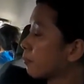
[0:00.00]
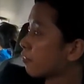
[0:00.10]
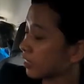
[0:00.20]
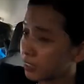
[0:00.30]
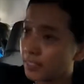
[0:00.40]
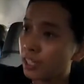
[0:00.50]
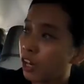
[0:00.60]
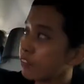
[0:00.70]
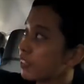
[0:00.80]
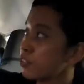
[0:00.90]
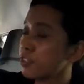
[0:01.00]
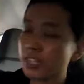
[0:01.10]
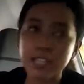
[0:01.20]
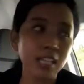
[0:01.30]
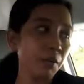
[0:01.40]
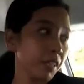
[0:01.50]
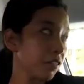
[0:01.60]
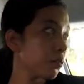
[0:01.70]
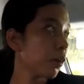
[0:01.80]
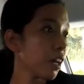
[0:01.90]
For the detail of that use case, I will
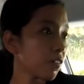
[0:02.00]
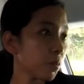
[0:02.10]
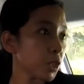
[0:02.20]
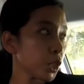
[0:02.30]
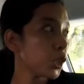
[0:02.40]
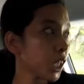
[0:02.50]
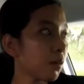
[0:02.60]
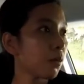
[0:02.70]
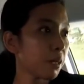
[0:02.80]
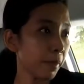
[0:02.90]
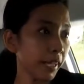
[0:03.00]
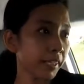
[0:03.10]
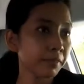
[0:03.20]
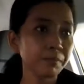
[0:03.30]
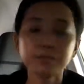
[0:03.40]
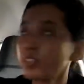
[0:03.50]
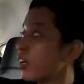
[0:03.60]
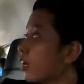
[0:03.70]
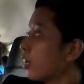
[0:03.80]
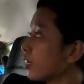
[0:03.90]
give you more information on our way back.
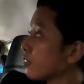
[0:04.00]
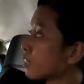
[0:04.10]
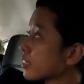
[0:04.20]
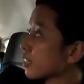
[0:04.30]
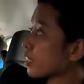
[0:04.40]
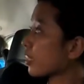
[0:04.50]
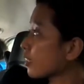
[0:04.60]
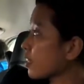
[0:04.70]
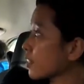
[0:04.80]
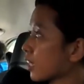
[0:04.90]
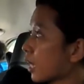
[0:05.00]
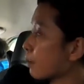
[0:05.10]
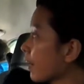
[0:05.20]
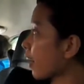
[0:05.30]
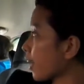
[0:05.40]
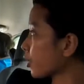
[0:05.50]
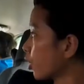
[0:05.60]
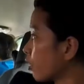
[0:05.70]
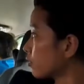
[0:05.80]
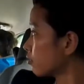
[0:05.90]
And you can see here there is a car park
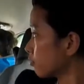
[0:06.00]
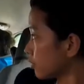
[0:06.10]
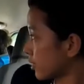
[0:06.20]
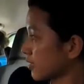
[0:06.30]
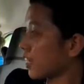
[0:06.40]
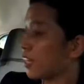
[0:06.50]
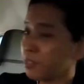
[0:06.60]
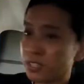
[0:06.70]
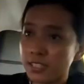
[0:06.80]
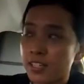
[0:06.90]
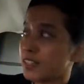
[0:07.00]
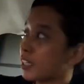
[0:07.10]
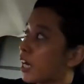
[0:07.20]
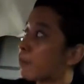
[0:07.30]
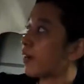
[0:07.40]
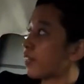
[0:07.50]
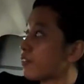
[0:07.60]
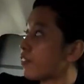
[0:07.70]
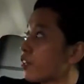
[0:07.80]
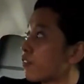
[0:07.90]
icon, which is telling you that there is a car park in
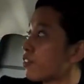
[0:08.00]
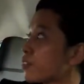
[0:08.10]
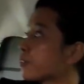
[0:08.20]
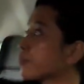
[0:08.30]
front of you.